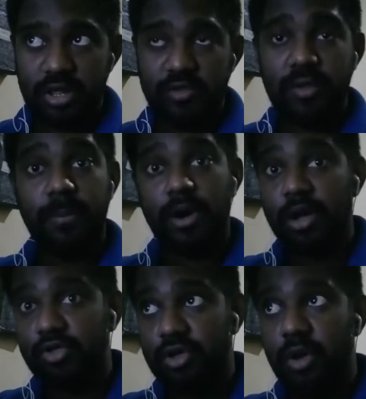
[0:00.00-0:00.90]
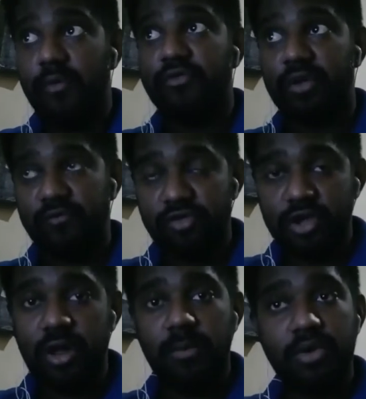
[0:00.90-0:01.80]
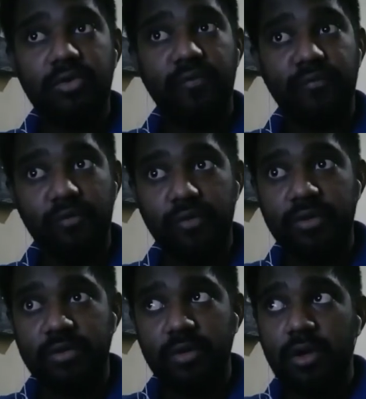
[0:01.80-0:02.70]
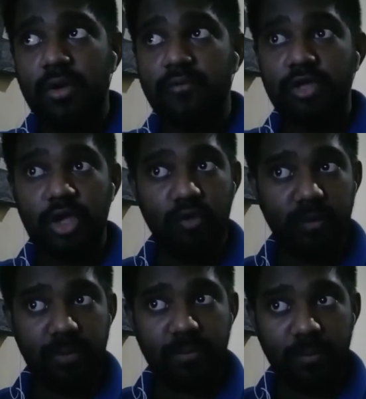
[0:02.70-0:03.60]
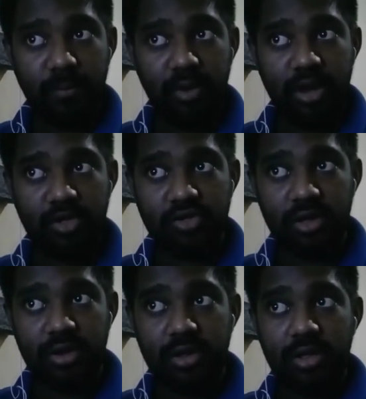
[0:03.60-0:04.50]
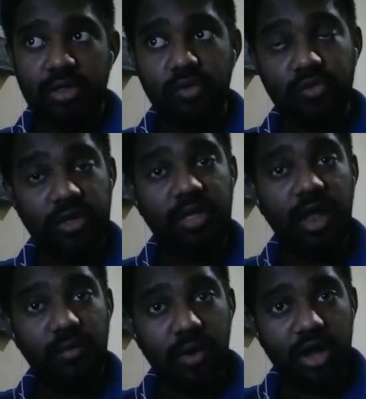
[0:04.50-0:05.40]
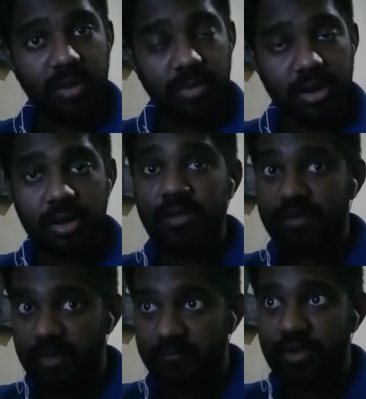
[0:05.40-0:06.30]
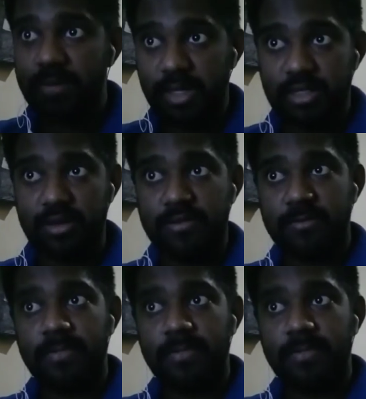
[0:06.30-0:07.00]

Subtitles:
is the production of sufficient amounts of food for the human population using the environmental safety methods.